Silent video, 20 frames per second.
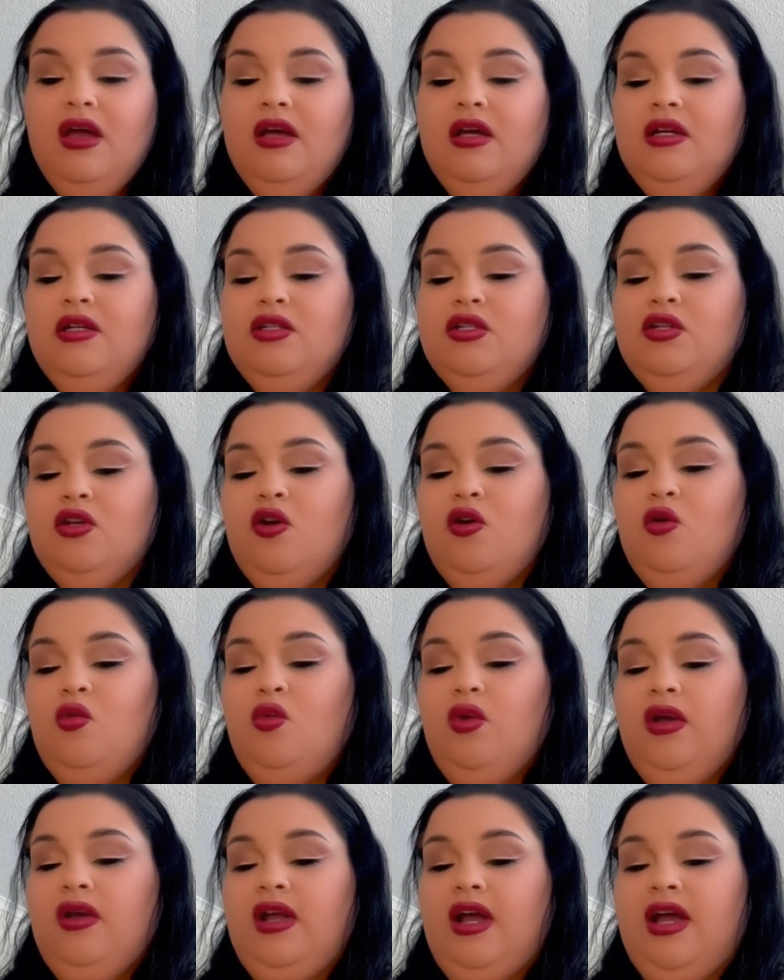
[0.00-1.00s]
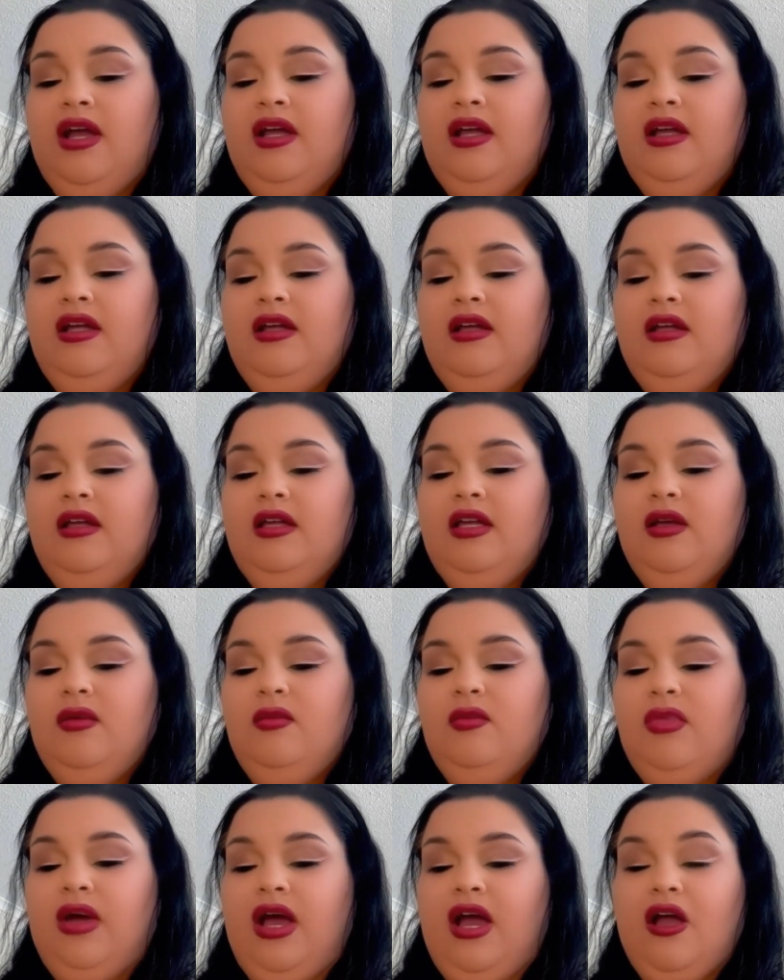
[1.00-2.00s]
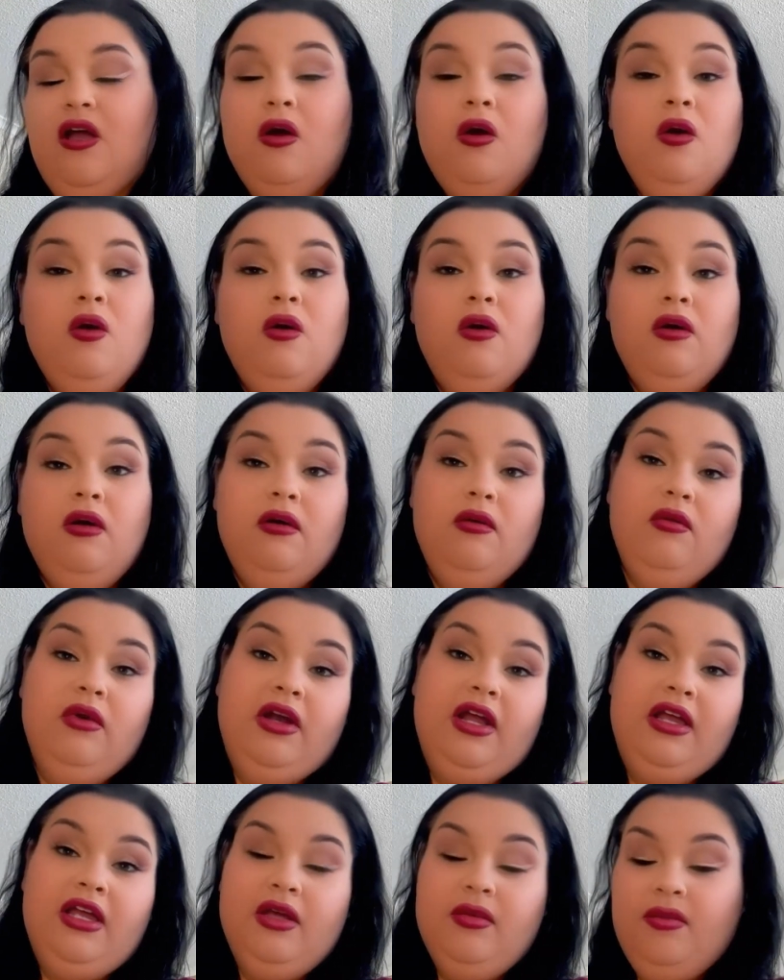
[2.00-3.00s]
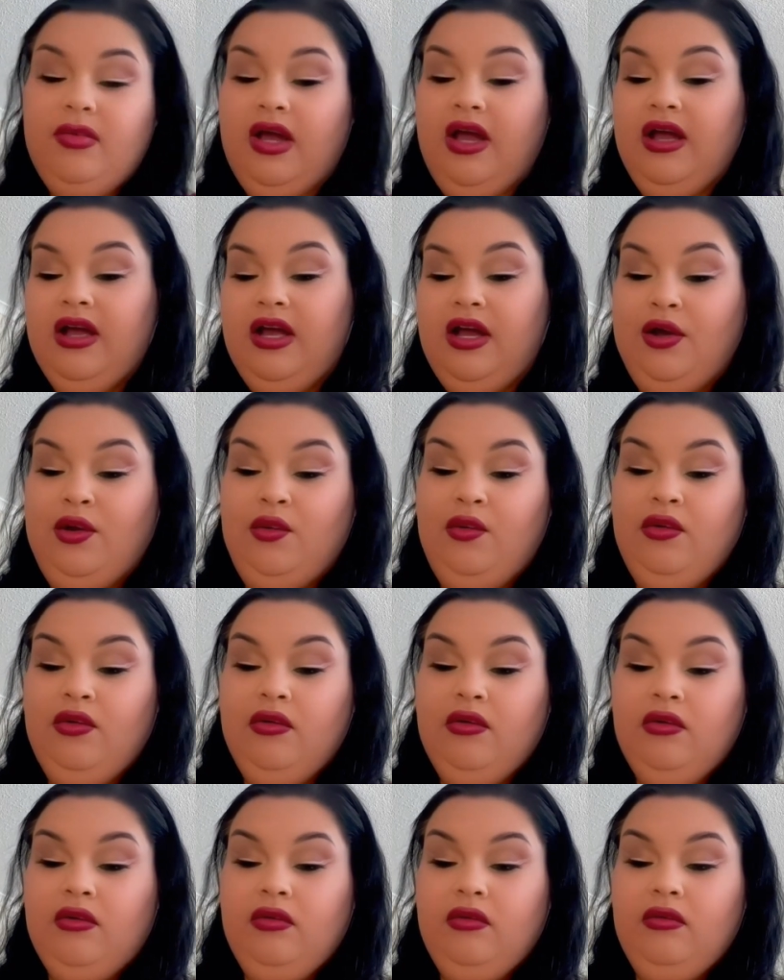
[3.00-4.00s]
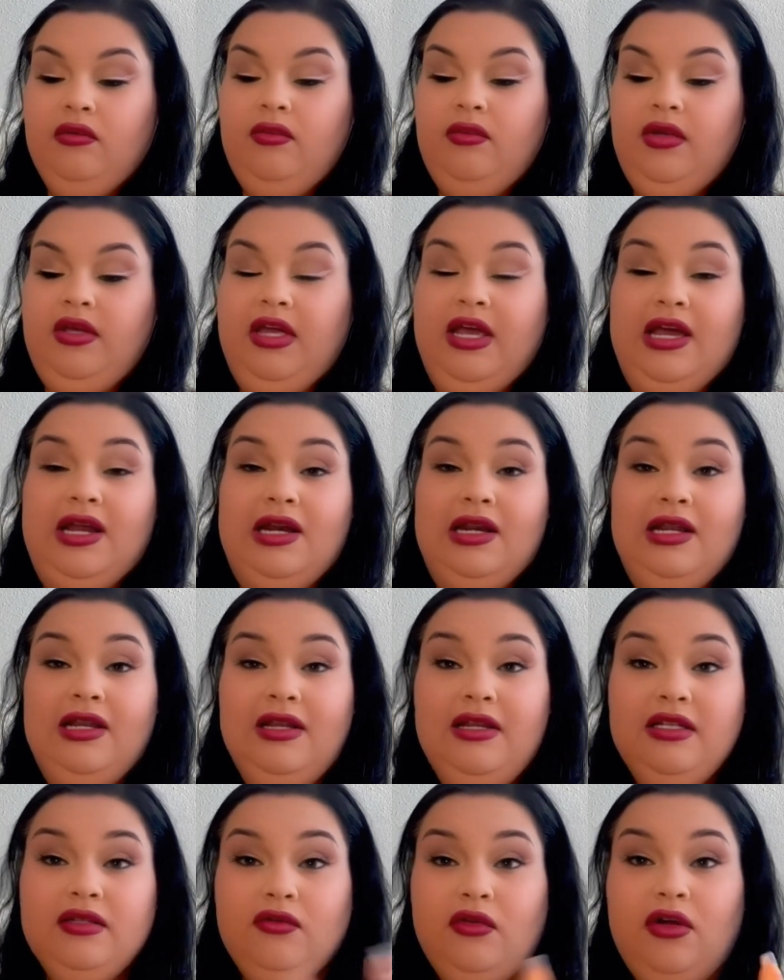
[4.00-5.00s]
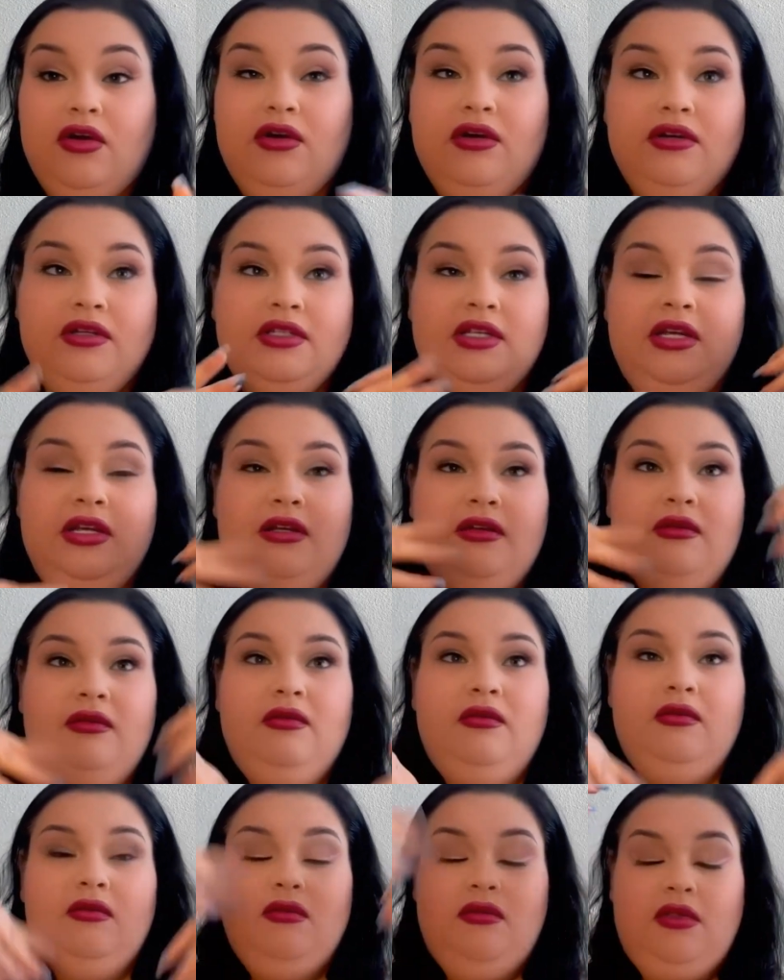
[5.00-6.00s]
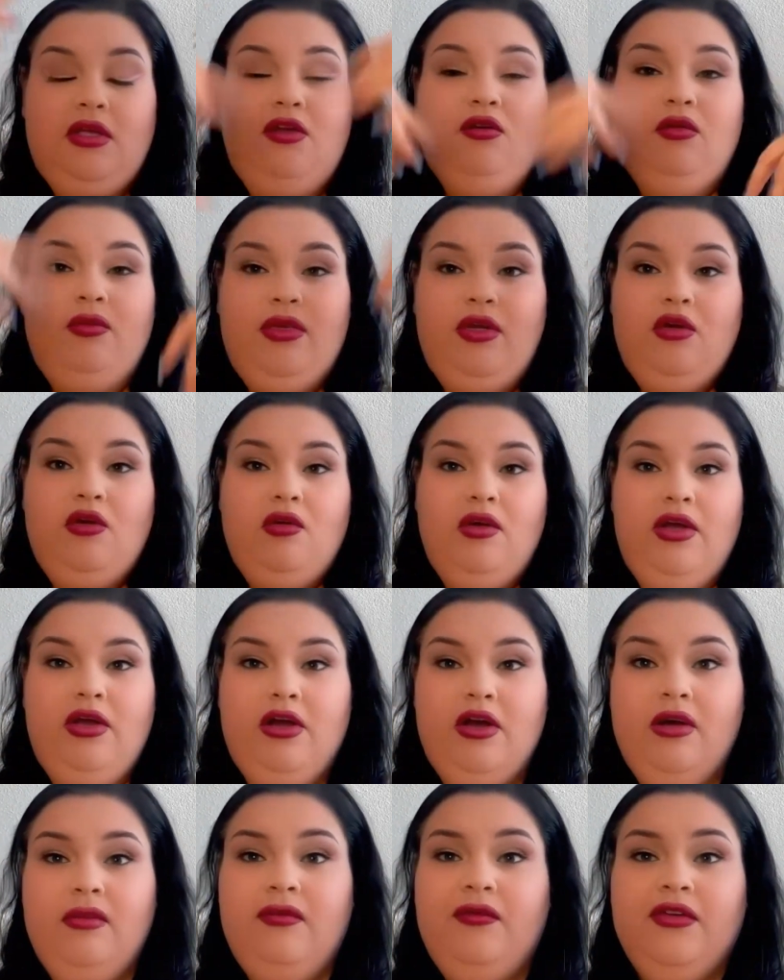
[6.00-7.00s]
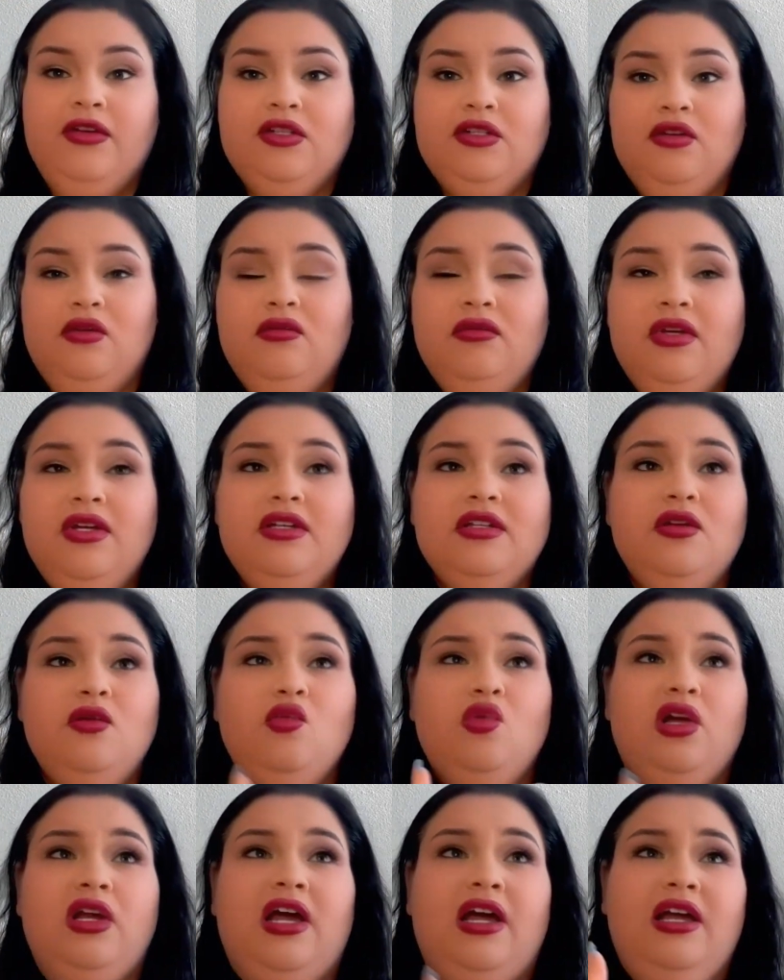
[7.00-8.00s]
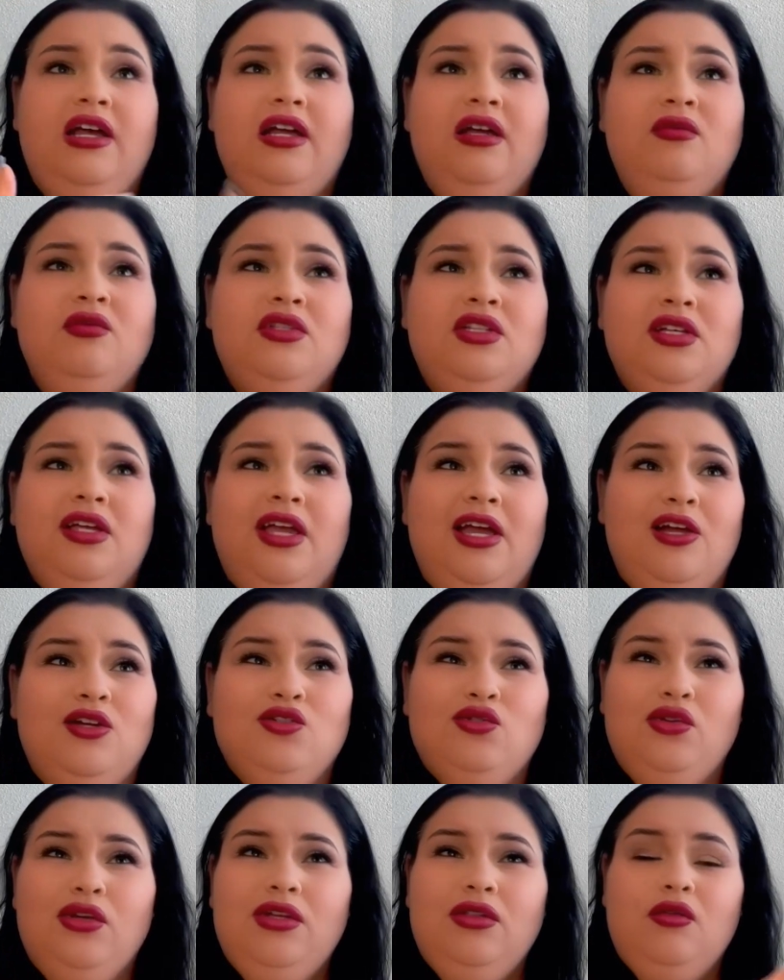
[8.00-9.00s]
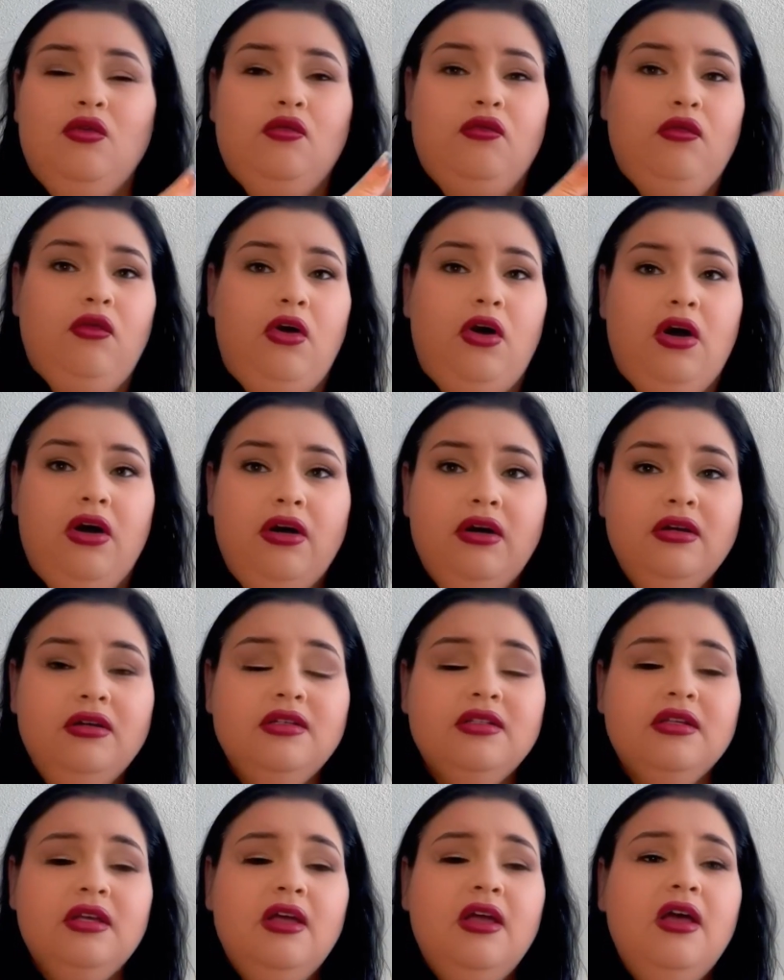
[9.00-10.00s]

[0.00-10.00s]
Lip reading: So when I get back, I will be editing these vlogs and they will be going up. For some reason, when I am scheduling the vlogs,